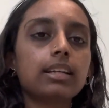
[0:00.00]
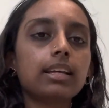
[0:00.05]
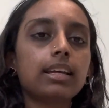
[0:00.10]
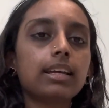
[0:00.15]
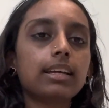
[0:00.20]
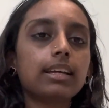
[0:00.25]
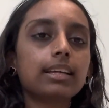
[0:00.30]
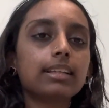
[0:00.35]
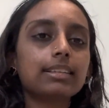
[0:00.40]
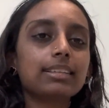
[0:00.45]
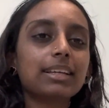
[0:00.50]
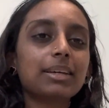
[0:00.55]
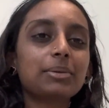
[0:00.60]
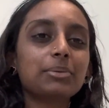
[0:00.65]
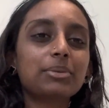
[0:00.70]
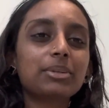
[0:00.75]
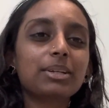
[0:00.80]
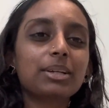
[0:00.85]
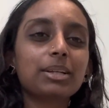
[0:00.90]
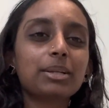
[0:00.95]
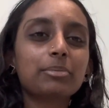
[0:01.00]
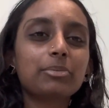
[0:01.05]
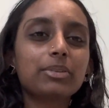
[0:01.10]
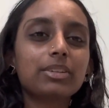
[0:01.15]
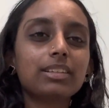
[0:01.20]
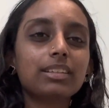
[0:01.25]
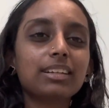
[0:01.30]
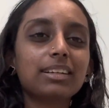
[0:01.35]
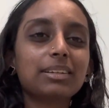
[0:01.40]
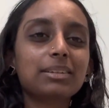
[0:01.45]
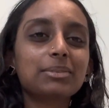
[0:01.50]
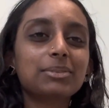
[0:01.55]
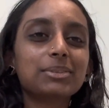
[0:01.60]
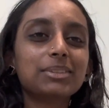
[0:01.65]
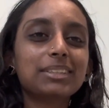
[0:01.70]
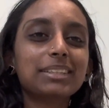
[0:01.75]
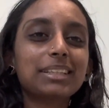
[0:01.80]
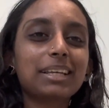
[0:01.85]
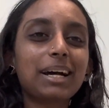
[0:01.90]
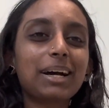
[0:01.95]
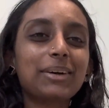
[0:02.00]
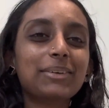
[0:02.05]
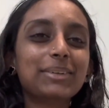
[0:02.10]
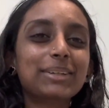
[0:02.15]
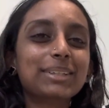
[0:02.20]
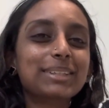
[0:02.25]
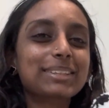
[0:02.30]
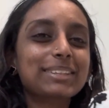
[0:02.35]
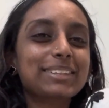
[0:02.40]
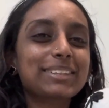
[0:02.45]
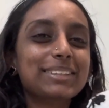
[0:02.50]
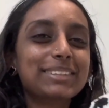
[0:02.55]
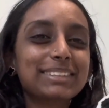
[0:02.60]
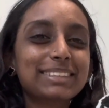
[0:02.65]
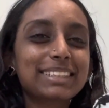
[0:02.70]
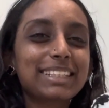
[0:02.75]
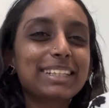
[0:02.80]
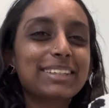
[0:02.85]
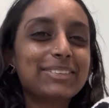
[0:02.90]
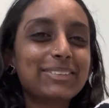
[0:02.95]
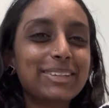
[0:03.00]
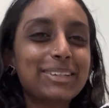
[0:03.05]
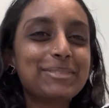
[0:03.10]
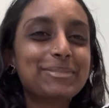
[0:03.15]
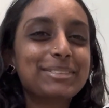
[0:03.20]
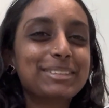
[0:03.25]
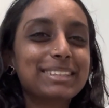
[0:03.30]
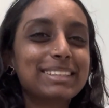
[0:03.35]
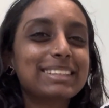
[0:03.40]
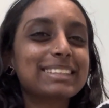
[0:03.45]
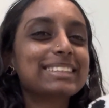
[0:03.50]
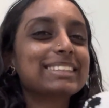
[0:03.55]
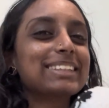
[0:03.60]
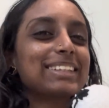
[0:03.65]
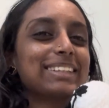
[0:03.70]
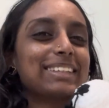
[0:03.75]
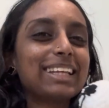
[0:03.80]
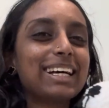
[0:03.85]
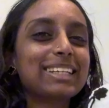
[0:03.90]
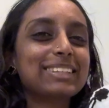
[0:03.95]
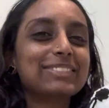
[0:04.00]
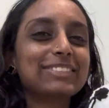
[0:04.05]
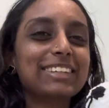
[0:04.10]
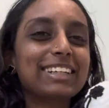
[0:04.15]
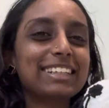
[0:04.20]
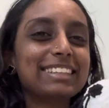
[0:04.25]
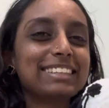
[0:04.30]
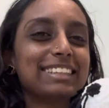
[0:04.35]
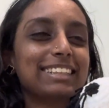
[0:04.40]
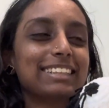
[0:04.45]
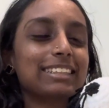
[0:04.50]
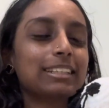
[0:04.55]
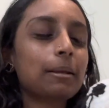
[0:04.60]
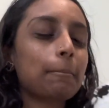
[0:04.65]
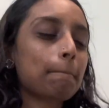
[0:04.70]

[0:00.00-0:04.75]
and then we're gonna be done with our crochet whips. This is our last project,